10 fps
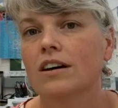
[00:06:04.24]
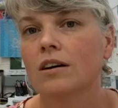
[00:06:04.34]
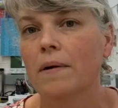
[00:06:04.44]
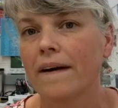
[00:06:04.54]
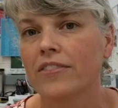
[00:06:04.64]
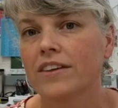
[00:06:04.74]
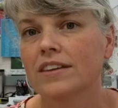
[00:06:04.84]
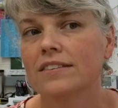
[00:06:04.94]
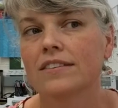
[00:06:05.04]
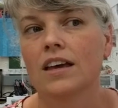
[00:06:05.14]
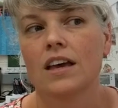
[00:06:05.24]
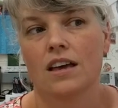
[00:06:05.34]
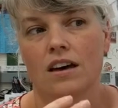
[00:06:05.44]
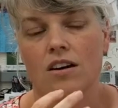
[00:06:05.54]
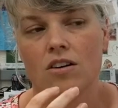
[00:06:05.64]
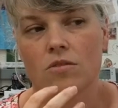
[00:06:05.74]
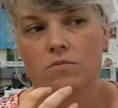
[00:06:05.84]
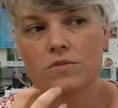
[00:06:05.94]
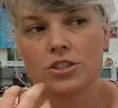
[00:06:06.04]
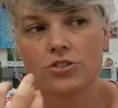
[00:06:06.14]
about this
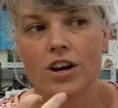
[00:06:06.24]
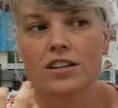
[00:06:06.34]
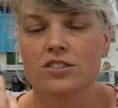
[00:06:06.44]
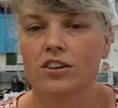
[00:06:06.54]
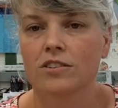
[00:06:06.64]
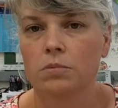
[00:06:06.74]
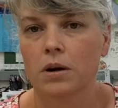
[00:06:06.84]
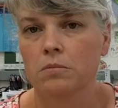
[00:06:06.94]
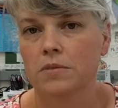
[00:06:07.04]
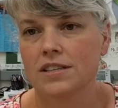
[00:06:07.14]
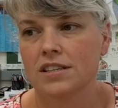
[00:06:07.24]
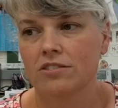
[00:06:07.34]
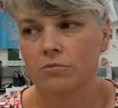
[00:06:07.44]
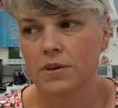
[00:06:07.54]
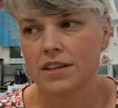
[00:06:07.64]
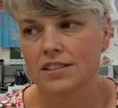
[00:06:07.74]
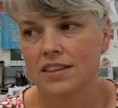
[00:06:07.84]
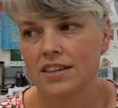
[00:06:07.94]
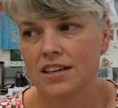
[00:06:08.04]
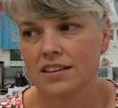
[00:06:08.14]
to try to solve the problem myself? Because I
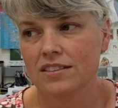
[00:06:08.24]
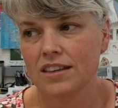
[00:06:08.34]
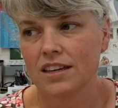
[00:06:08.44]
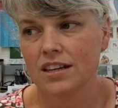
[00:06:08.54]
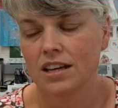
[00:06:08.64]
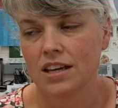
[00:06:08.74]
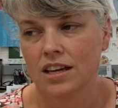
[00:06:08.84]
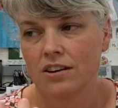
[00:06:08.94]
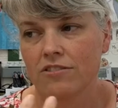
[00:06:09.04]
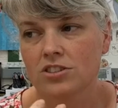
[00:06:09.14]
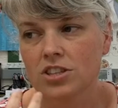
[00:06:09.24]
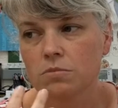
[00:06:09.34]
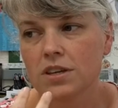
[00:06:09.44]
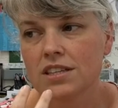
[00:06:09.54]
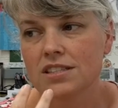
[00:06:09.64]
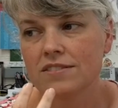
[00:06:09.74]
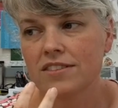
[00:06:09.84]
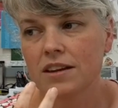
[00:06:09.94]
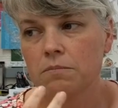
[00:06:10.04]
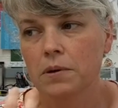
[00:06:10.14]
think that for some kids, if
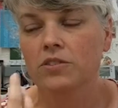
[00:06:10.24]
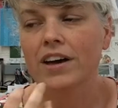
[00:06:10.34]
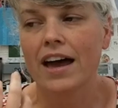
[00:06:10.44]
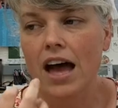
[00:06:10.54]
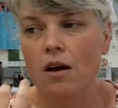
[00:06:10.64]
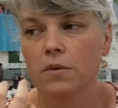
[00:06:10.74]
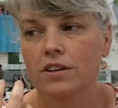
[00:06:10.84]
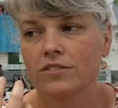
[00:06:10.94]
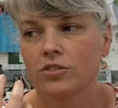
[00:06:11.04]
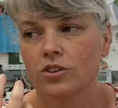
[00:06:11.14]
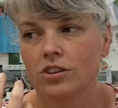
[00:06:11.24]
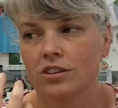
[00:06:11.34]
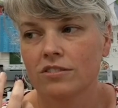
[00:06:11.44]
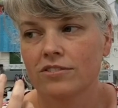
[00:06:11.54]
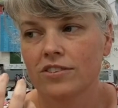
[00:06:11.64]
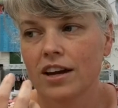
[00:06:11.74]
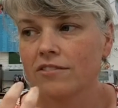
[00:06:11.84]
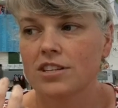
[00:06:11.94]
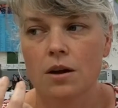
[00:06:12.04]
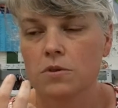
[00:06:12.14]
they build that habit of sort of
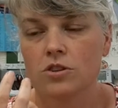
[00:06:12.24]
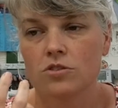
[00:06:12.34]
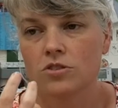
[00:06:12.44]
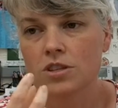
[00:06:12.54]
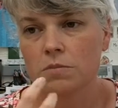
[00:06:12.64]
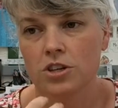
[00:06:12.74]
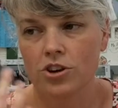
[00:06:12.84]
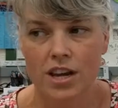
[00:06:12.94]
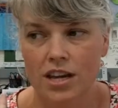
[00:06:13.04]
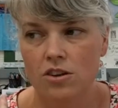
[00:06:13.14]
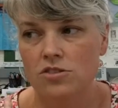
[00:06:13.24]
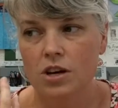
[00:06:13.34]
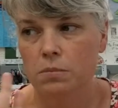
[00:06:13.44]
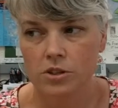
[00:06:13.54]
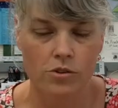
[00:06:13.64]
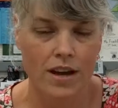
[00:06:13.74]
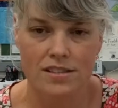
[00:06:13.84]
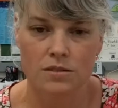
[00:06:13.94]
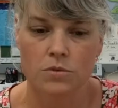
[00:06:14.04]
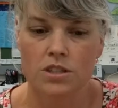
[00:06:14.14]
every time you don't know something, your hand goes up or you ask
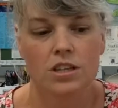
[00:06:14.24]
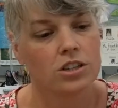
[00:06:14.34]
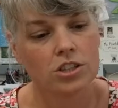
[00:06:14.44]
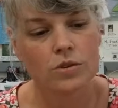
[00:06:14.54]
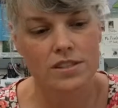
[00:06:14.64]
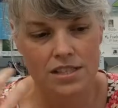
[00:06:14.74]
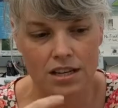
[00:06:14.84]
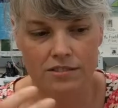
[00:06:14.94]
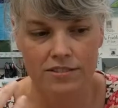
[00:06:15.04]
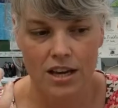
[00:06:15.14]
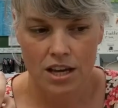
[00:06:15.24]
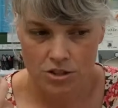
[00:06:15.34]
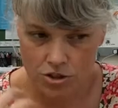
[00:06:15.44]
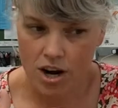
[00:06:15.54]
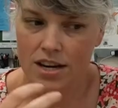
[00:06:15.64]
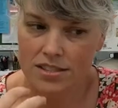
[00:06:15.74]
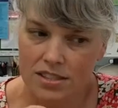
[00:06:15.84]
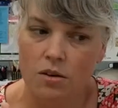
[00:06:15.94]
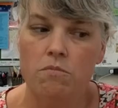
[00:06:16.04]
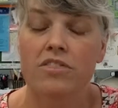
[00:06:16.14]
someone near you, instead of trying
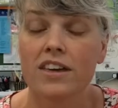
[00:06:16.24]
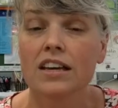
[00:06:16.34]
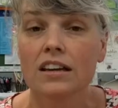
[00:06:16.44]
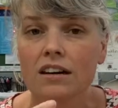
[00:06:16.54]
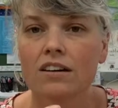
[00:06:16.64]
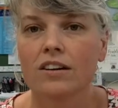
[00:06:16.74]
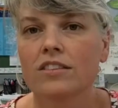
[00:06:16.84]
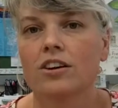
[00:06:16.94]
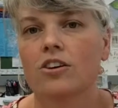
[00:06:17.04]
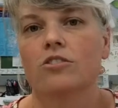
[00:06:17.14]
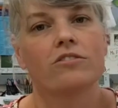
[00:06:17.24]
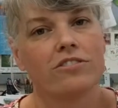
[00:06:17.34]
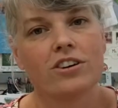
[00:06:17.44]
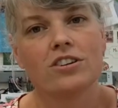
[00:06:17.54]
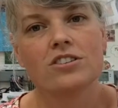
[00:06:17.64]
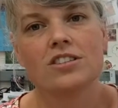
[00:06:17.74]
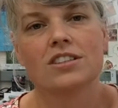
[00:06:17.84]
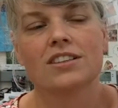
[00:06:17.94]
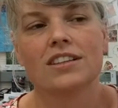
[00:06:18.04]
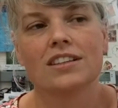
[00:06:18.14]
something on their own first,
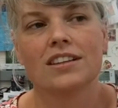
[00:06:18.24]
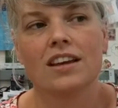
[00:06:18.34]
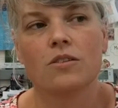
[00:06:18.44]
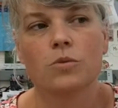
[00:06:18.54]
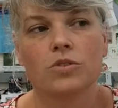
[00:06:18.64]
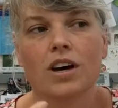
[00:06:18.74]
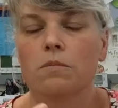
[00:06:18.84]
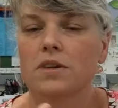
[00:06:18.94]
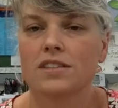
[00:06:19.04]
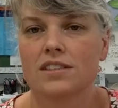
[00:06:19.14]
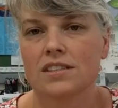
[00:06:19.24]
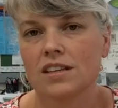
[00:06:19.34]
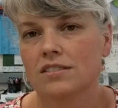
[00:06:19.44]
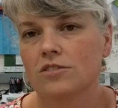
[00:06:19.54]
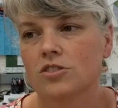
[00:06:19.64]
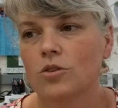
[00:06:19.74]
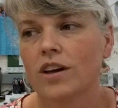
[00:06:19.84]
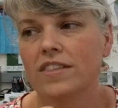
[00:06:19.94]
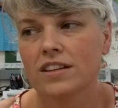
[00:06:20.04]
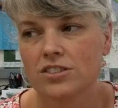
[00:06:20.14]
that they will not be as successful. So I
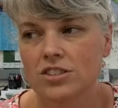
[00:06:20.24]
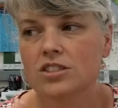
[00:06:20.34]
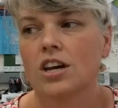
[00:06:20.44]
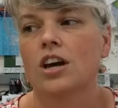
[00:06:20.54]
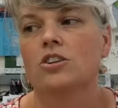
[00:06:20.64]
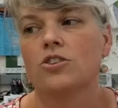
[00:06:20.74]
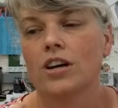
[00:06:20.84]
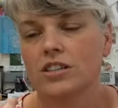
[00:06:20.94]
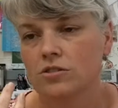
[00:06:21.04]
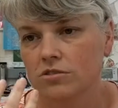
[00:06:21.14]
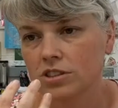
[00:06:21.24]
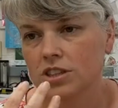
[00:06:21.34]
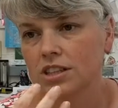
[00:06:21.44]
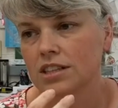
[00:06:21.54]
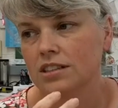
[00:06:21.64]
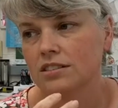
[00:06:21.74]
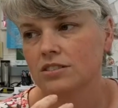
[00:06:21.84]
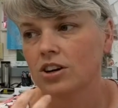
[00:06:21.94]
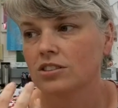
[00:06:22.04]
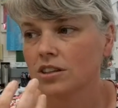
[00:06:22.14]
think just trying to really
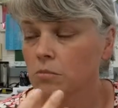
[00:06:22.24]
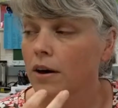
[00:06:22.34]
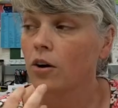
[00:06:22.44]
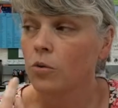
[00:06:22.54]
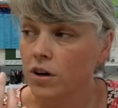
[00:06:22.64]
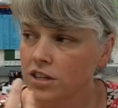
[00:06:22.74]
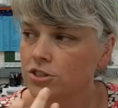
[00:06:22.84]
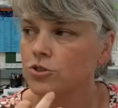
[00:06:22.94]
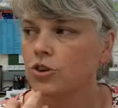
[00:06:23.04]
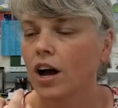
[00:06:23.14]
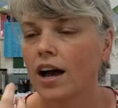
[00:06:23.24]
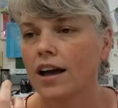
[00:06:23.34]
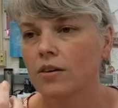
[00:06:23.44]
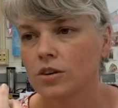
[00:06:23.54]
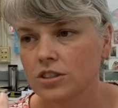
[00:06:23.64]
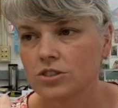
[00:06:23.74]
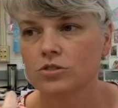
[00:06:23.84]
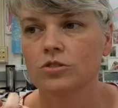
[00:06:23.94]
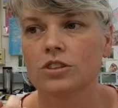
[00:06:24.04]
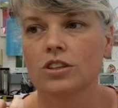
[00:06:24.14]
talk to them about, what did you try? What did
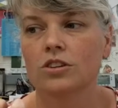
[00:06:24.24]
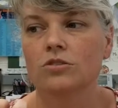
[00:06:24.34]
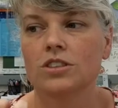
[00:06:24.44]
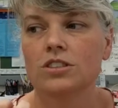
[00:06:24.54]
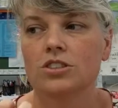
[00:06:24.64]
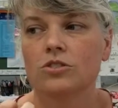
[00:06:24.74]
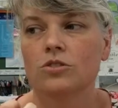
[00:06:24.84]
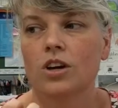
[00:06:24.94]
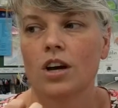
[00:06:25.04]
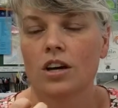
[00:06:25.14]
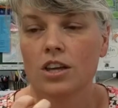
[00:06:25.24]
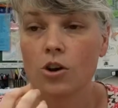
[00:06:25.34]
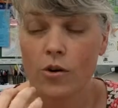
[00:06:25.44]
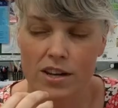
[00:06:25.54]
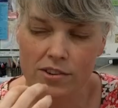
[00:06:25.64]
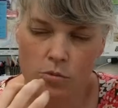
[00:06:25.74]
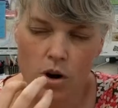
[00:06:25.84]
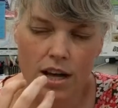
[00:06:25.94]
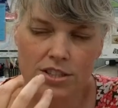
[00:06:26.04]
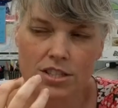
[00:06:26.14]
you, did you, and even
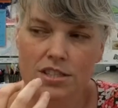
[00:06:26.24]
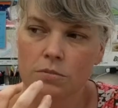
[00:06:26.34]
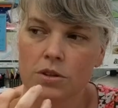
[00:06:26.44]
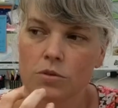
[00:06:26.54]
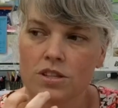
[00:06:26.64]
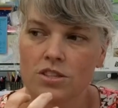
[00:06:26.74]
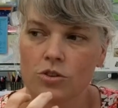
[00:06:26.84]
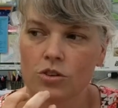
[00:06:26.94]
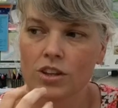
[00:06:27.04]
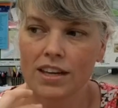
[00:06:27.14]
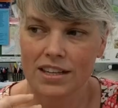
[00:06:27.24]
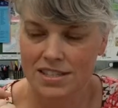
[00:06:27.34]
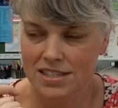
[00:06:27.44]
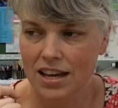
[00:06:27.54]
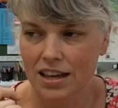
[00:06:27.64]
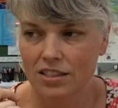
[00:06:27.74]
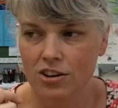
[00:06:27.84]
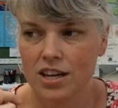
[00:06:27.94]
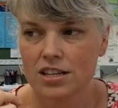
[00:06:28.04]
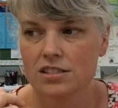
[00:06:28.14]
watching some of the ones who are like, in a second, their
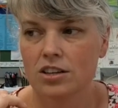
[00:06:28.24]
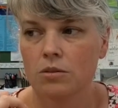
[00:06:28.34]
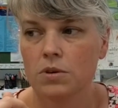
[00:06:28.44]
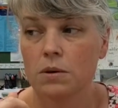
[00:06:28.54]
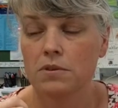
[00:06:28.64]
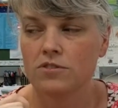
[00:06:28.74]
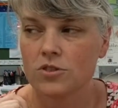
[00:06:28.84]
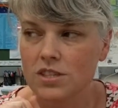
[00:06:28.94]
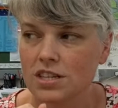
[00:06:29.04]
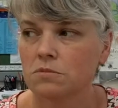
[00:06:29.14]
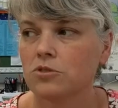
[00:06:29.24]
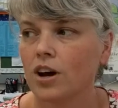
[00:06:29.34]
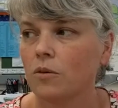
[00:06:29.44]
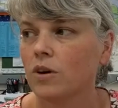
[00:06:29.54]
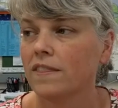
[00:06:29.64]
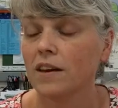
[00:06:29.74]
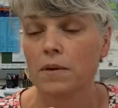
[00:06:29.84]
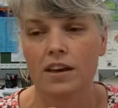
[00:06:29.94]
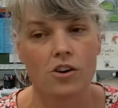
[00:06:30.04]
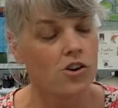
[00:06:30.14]
hand is going to be up. If you see them try one thing, be
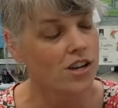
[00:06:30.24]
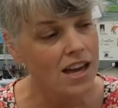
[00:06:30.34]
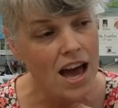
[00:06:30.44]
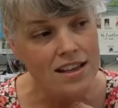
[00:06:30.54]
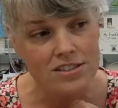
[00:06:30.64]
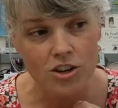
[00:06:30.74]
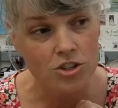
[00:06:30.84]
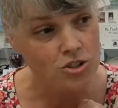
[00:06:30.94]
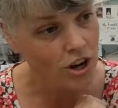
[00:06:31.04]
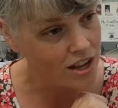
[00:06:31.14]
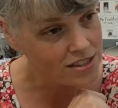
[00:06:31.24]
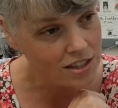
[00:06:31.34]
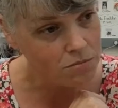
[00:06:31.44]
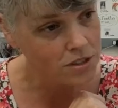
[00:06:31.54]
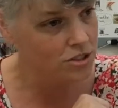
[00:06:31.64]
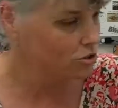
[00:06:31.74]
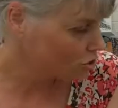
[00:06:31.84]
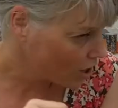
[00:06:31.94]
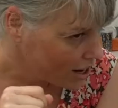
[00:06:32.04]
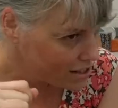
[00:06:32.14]
like, oh yeah, I saw you try something. You
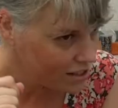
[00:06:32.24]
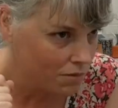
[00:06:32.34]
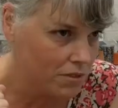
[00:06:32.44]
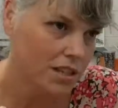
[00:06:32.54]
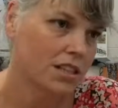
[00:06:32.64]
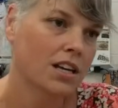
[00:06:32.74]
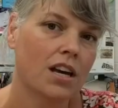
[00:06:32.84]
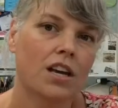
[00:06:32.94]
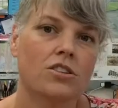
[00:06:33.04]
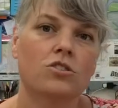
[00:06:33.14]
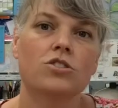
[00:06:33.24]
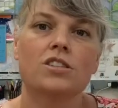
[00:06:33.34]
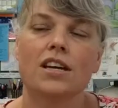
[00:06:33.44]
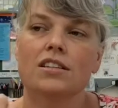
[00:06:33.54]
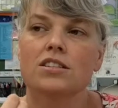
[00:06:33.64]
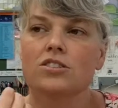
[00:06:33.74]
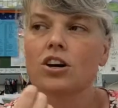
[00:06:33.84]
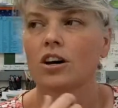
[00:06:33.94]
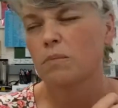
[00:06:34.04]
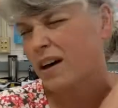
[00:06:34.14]
tried something. So and just
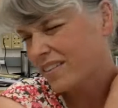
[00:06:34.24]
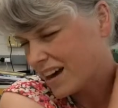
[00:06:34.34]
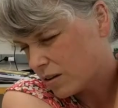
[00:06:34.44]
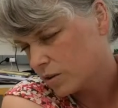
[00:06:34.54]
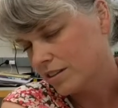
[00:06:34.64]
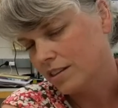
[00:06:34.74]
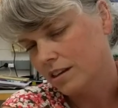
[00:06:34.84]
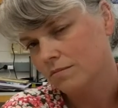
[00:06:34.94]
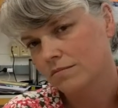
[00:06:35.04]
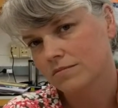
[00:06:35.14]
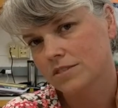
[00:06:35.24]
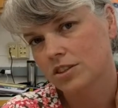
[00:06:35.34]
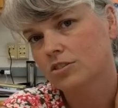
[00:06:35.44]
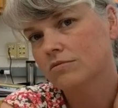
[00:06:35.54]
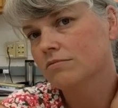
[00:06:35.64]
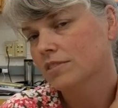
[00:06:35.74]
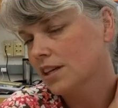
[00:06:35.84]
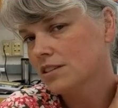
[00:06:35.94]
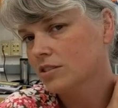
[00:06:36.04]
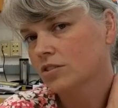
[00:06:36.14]
talk about that with them too. Yeah.
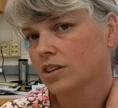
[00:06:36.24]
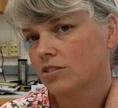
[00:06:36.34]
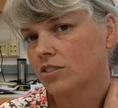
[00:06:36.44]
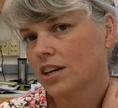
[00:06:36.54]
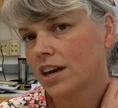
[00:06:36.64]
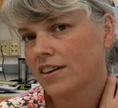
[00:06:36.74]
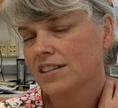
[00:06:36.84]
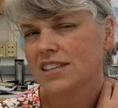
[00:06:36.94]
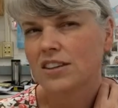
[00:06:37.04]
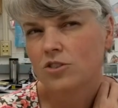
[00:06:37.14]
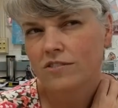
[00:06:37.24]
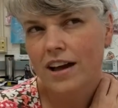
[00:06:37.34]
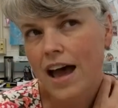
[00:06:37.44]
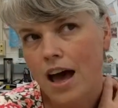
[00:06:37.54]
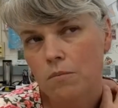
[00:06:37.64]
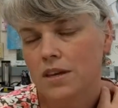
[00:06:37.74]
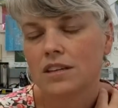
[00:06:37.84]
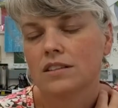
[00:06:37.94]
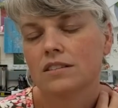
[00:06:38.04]
That's the only other thing. I think it's that sort of a habit